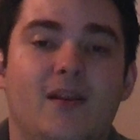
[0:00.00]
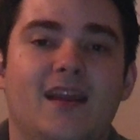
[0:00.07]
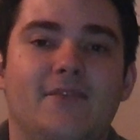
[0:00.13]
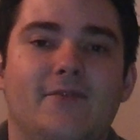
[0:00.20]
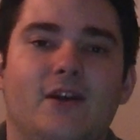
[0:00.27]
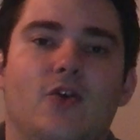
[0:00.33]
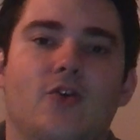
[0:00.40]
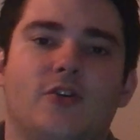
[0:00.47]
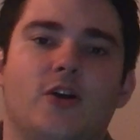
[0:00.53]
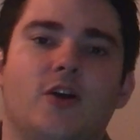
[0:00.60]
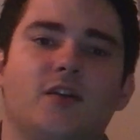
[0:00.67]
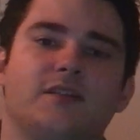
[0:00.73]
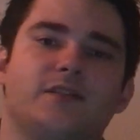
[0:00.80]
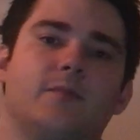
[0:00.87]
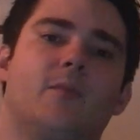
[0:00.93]
Believe it or
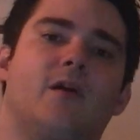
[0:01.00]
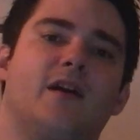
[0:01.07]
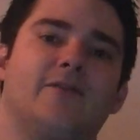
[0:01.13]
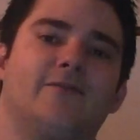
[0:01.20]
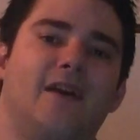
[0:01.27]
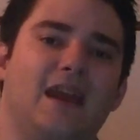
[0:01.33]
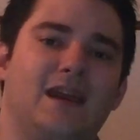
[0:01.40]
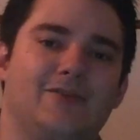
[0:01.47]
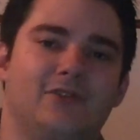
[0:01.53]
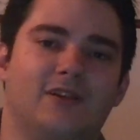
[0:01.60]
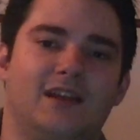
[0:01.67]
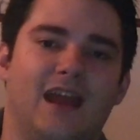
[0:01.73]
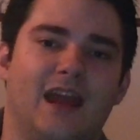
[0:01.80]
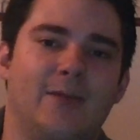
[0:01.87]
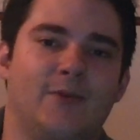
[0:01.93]
not, my
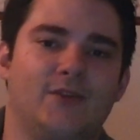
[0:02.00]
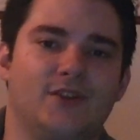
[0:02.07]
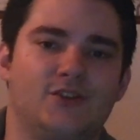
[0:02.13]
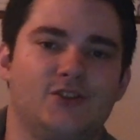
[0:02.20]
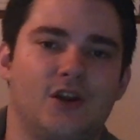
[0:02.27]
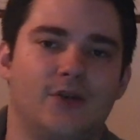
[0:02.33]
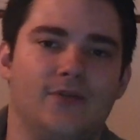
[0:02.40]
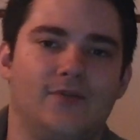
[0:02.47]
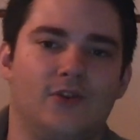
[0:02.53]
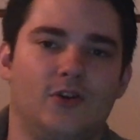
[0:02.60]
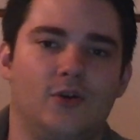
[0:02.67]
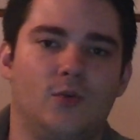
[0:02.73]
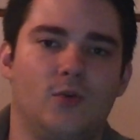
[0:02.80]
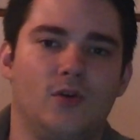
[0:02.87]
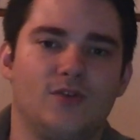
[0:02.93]
favourite game on the show
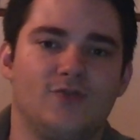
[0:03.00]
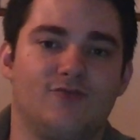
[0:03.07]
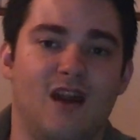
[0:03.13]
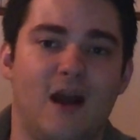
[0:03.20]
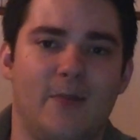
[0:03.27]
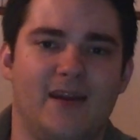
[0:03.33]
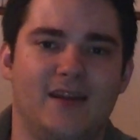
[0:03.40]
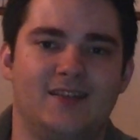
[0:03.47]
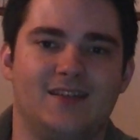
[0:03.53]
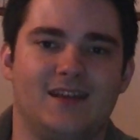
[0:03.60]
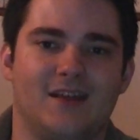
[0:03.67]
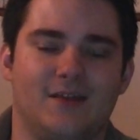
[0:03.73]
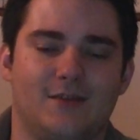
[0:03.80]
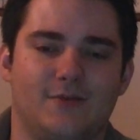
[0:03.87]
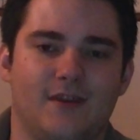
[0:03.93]
floor was Rabbids
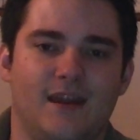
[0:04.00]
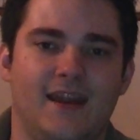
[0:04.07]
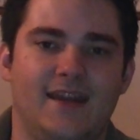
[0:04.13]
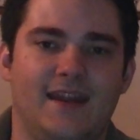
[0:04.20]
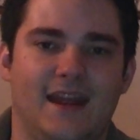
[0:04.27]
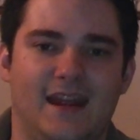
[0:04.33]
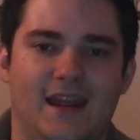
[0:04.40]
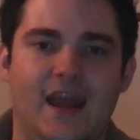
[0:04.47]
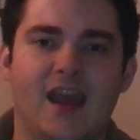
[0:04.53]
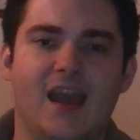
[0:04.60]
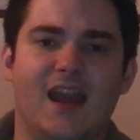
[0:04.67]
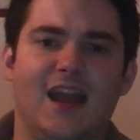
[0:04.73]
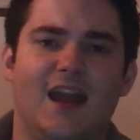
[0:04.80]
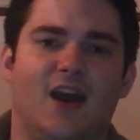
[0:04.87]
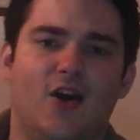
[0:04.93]
3D.
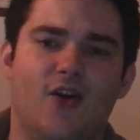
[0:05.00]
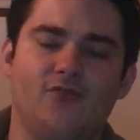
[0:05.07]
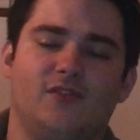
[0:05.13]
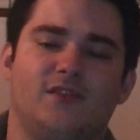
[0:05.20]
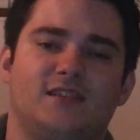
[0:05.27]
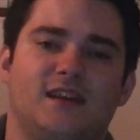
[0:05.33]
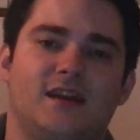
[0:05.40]
On the